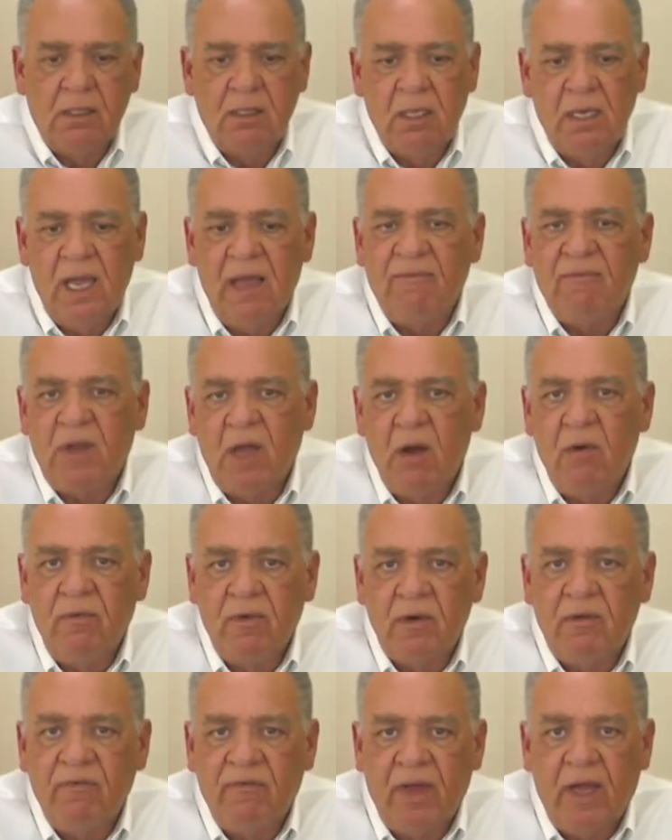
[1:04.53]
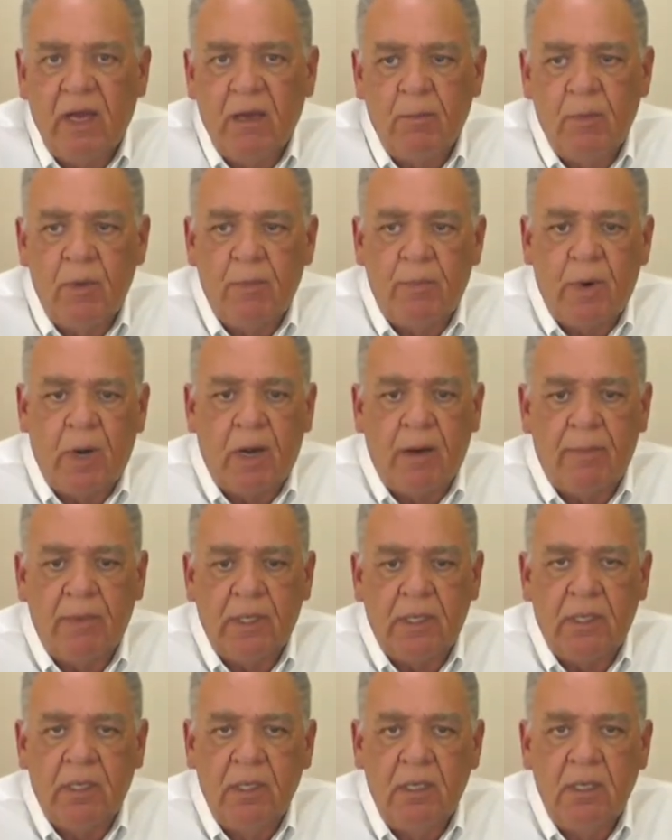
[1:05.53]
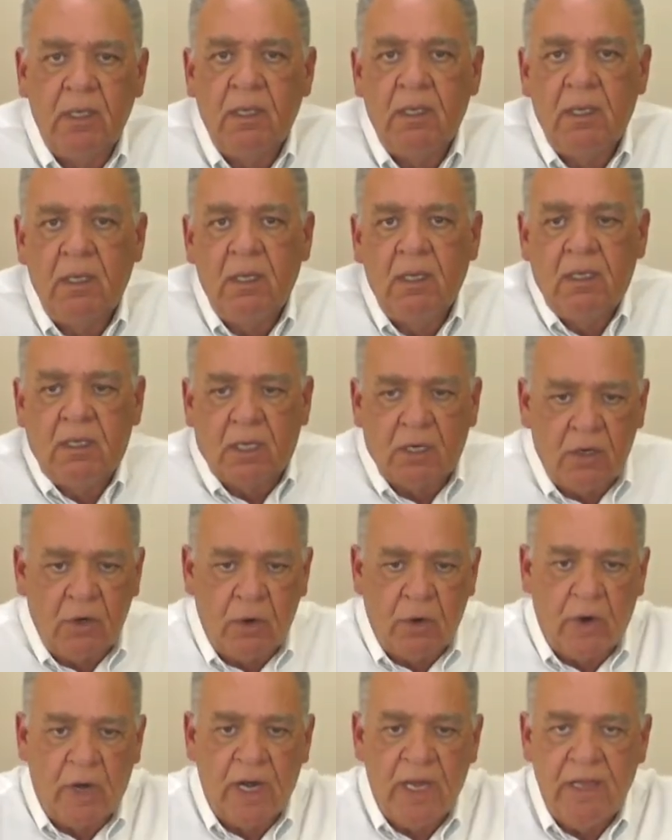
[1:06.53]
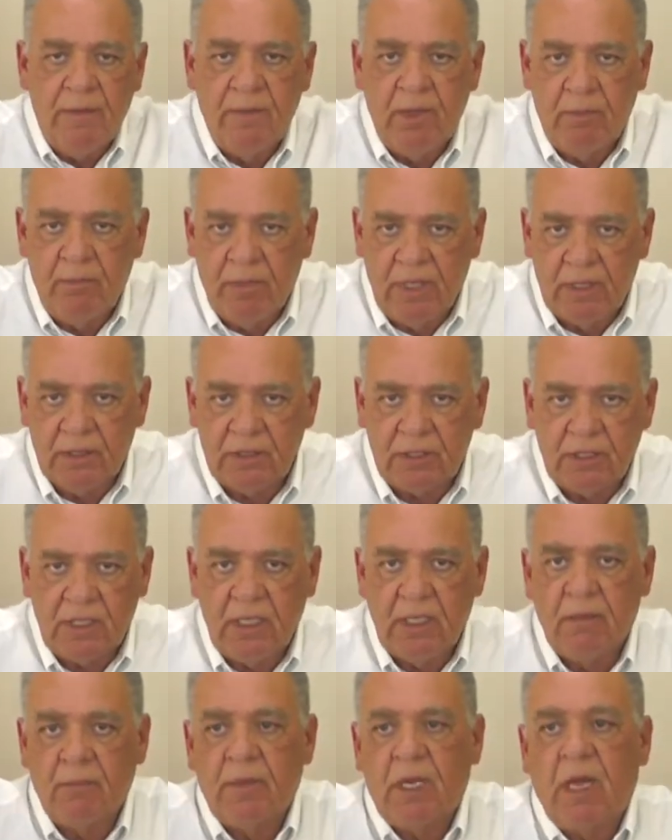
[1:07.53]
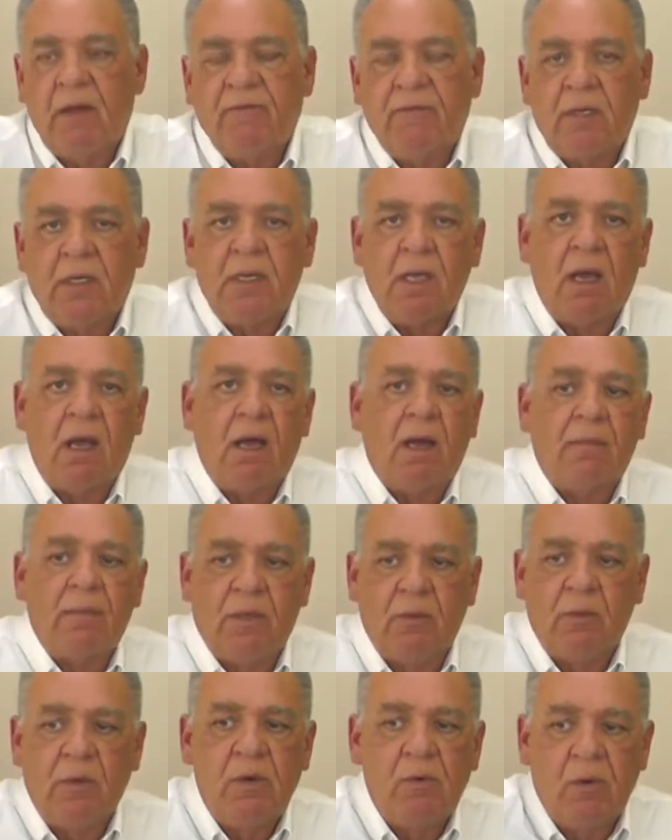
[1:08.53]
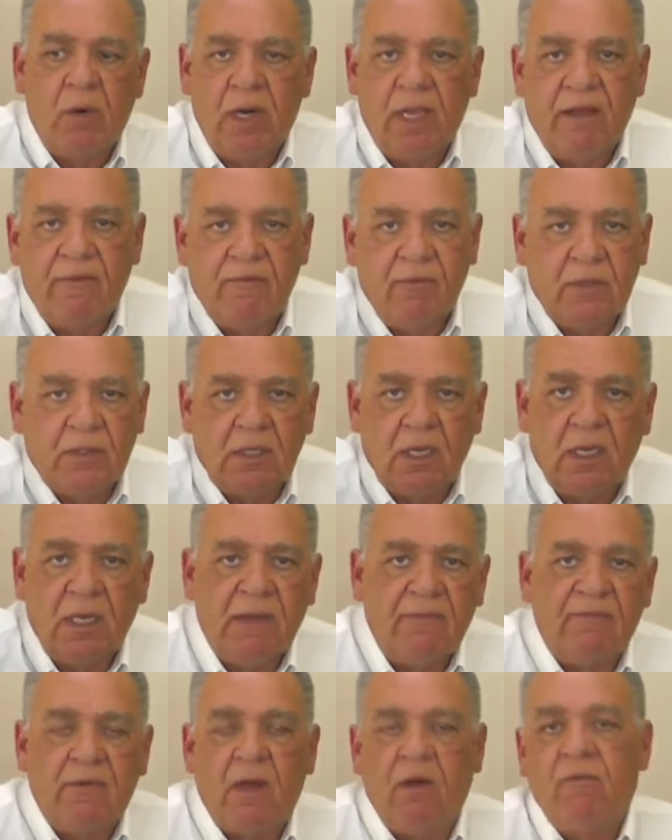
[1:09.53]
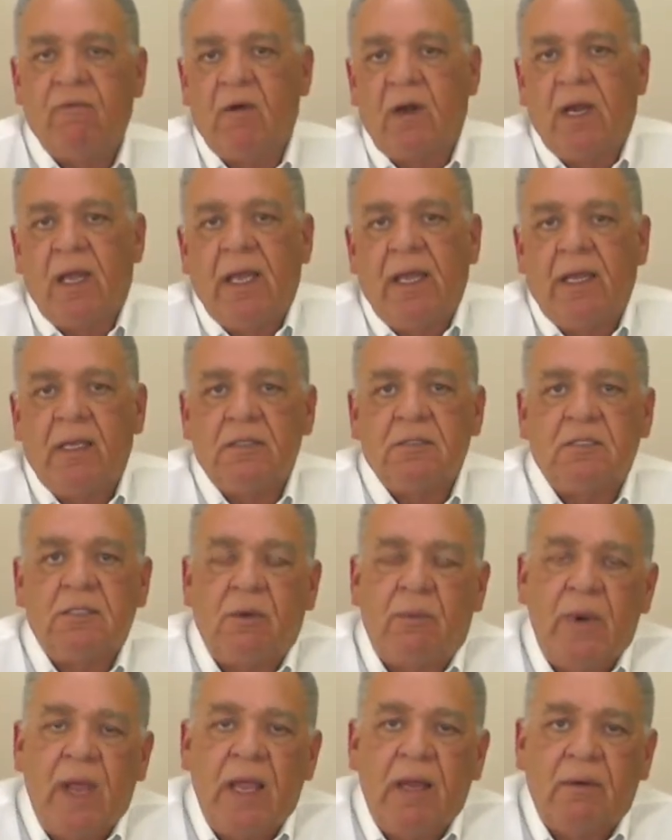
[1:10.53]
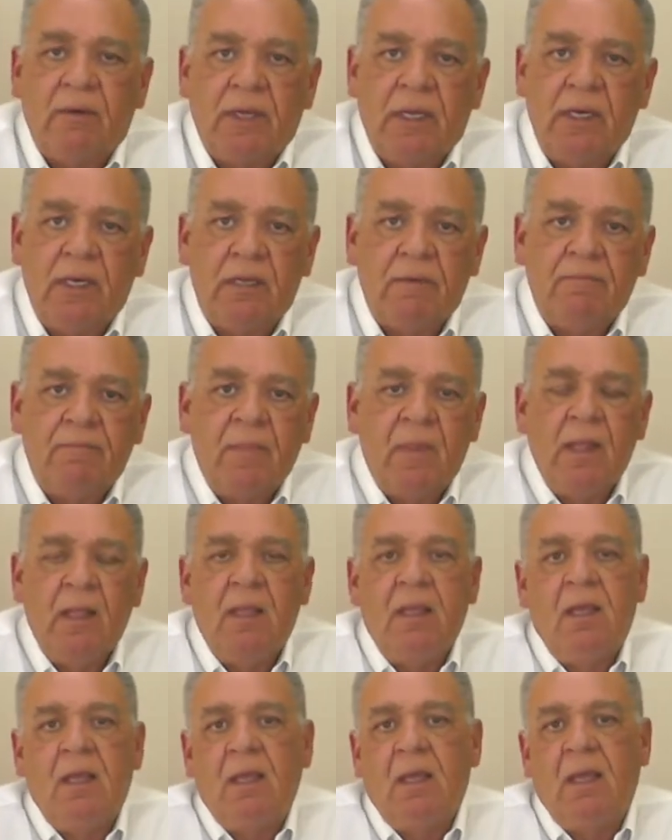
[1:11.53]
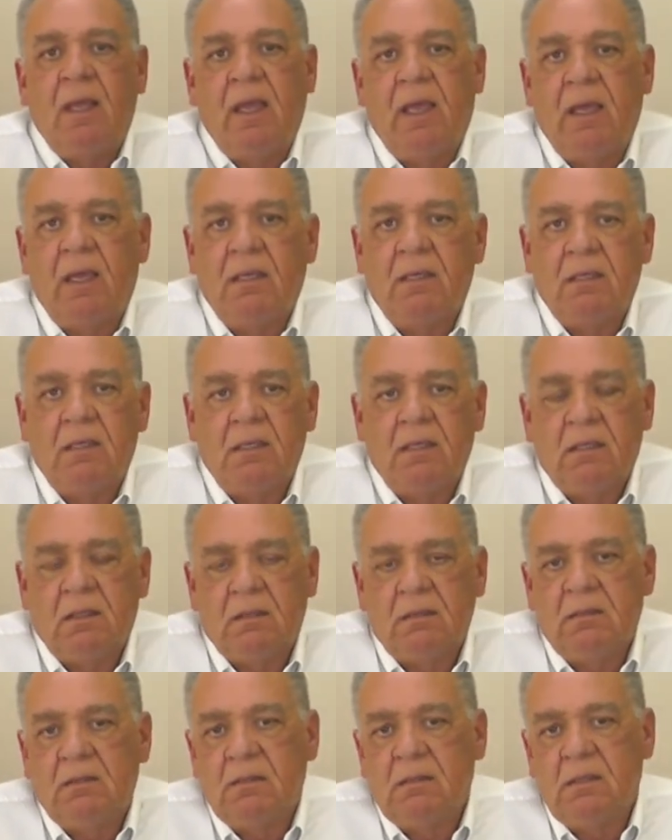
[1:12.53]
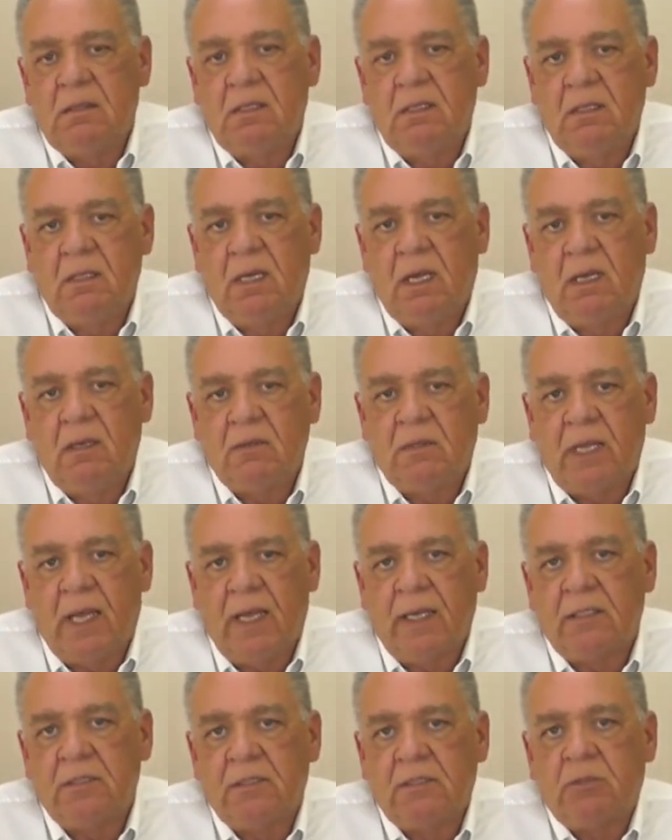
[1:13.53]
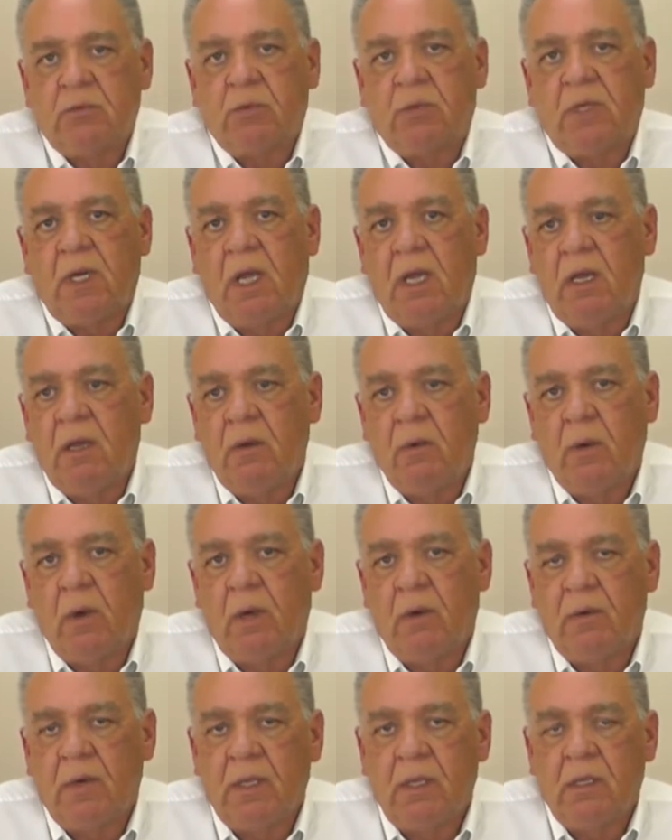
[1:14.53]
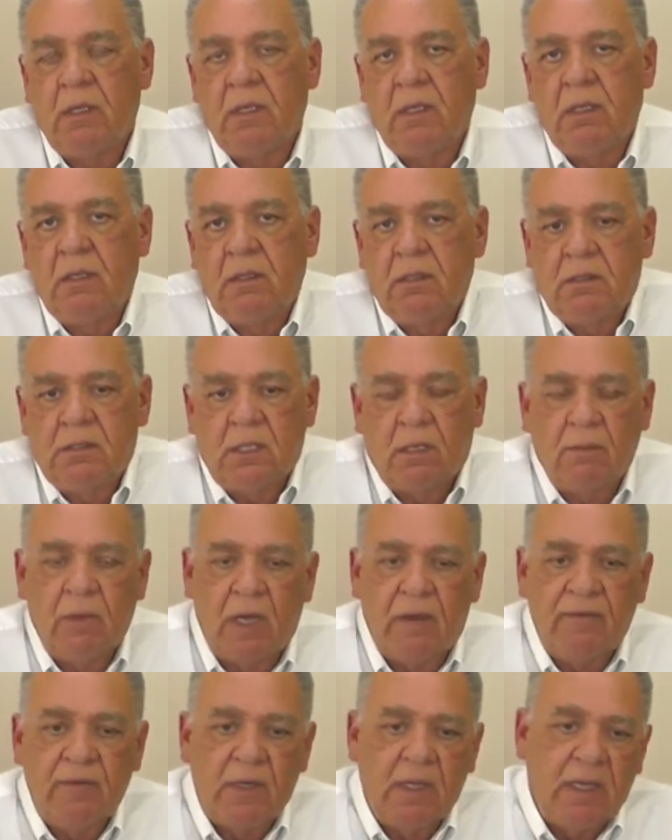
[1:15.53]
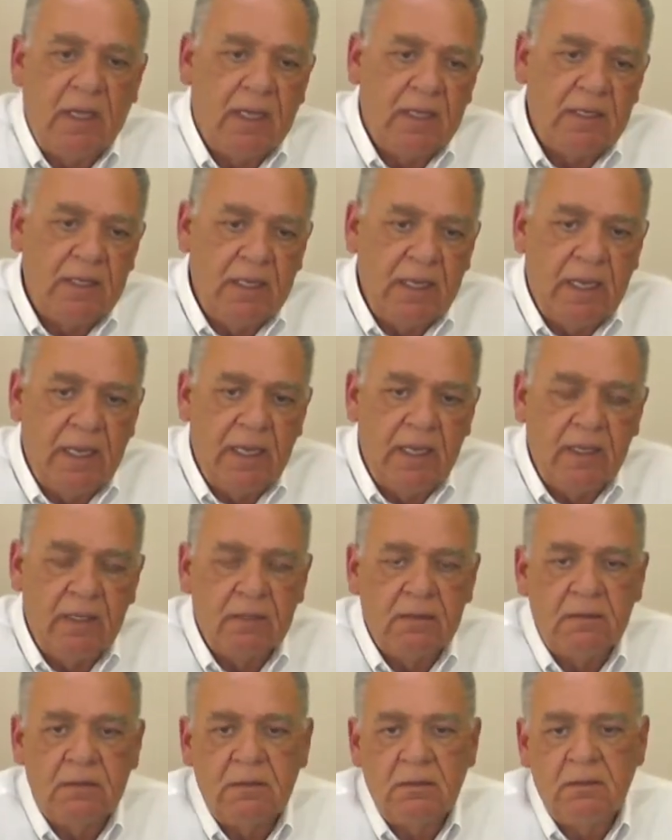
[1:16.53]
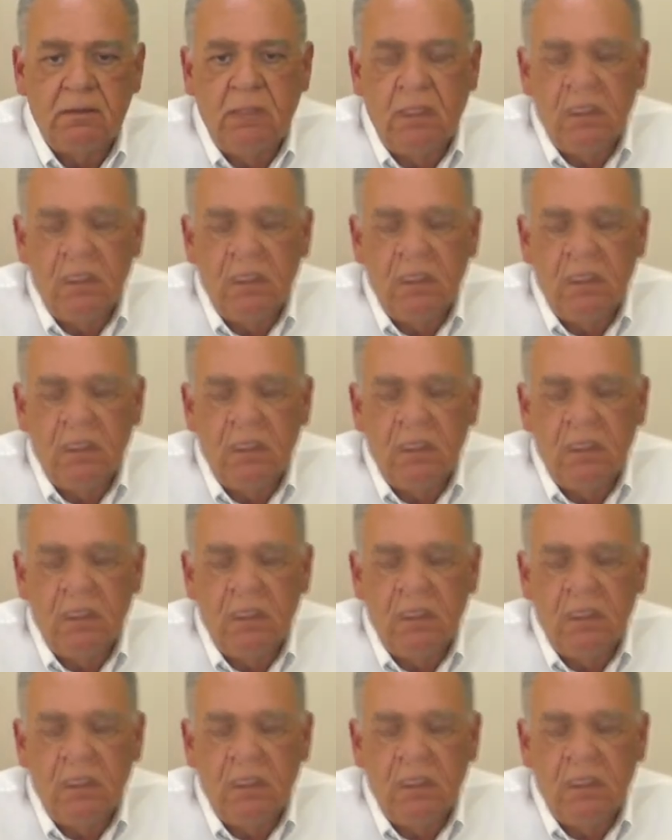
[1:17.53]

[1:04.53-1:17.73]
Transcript: leftover development property. The cream had been skimmed off the top, and we were left with the leftover land surrounding it. And you know, taxes were low on it, and some of it they had debt. And